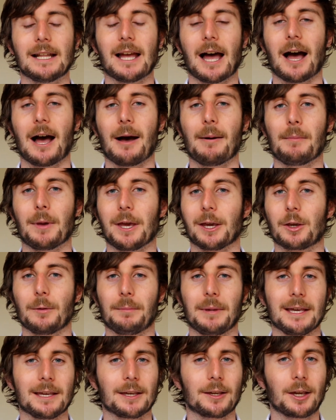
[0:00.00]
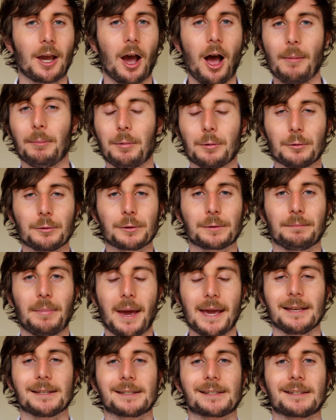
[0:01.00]
it could be
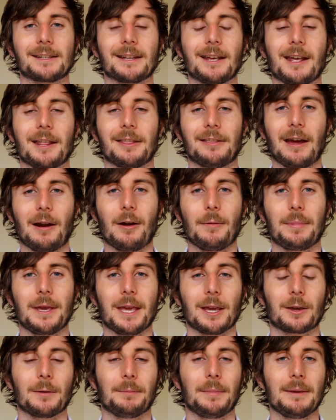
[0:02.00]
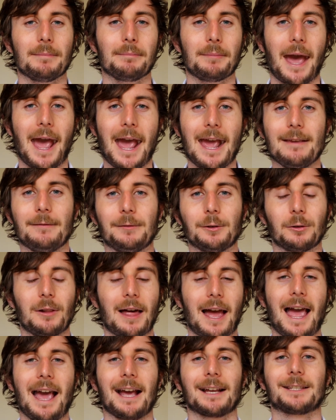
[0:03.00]
couples-based therapy, it could be
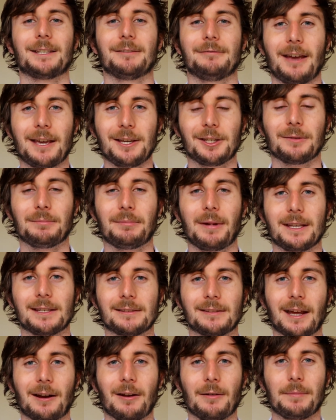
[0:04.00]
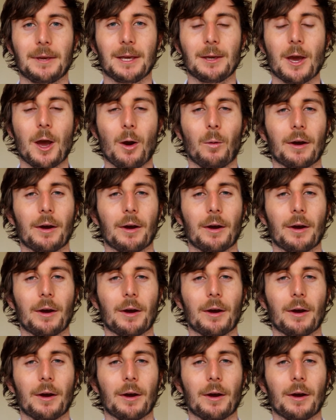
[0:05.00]
behavioural activation-based therapy,